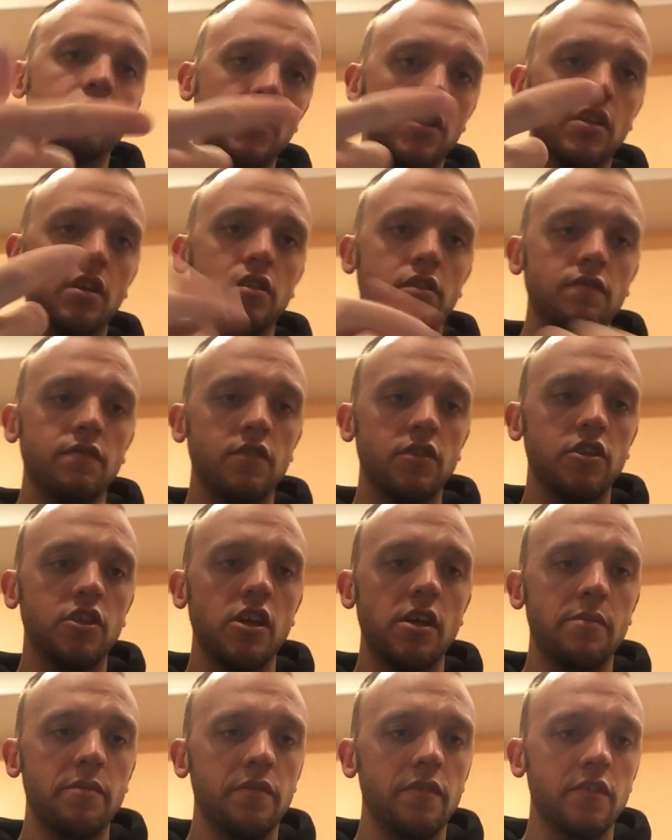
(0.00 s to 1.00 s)
because of the
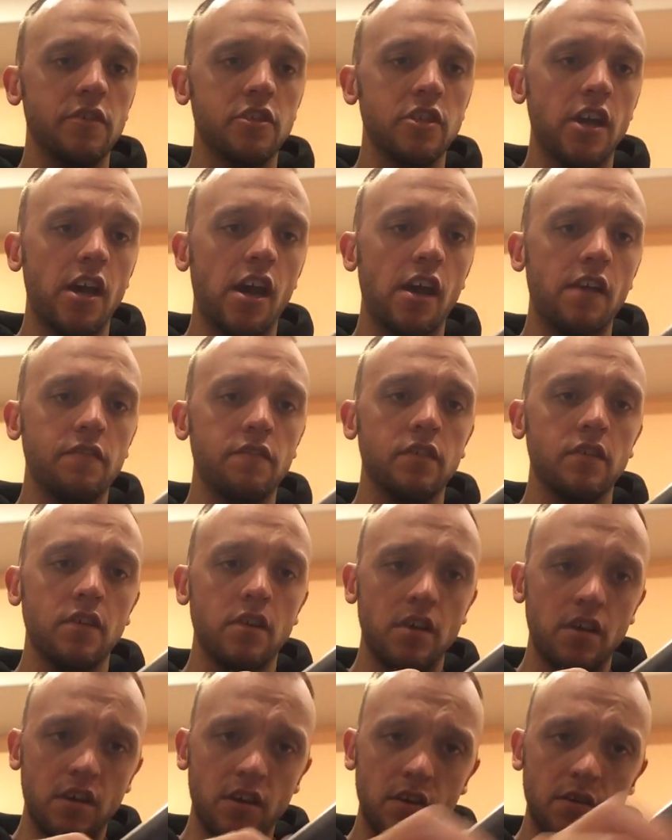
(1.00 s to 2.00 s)
shape of the shaft
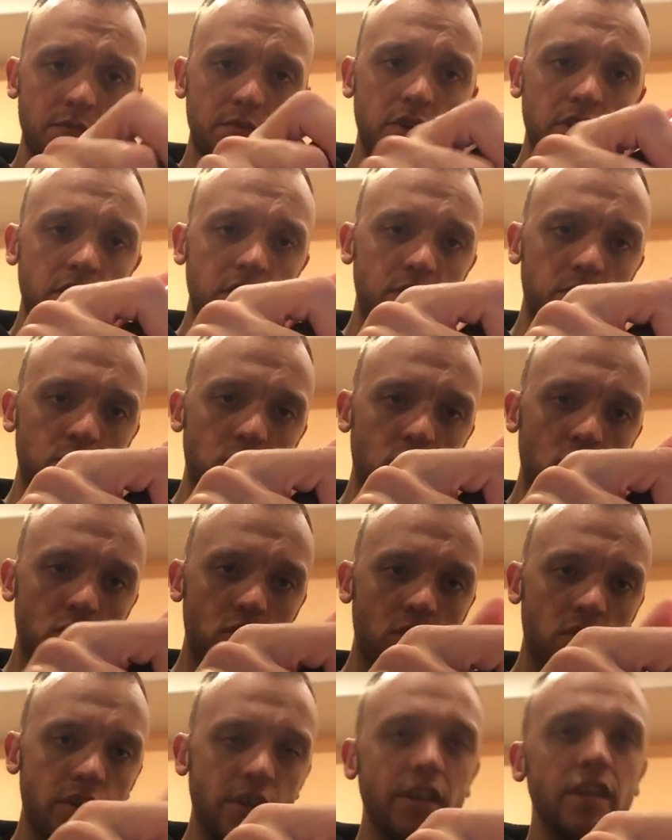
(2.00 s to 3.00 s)
being
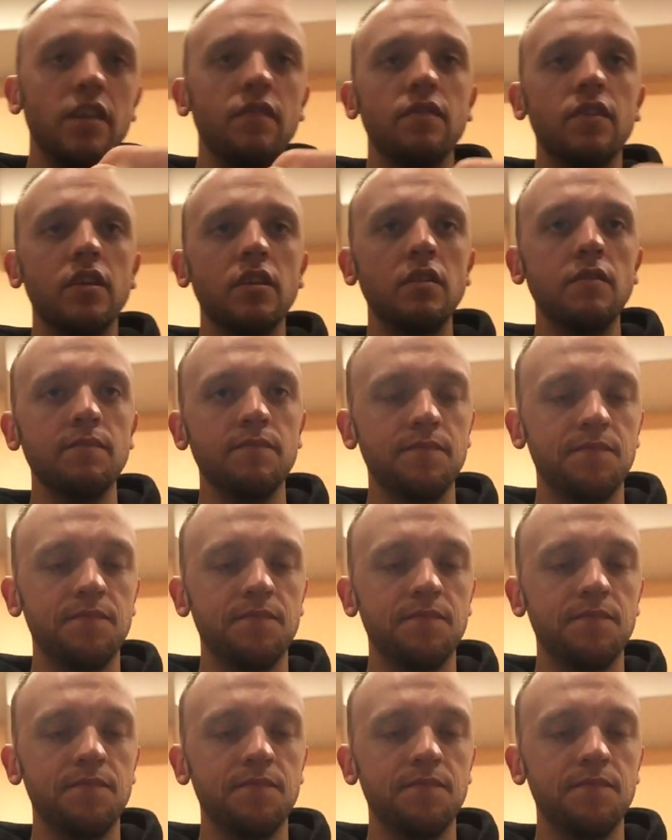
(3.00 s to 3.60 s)
more even,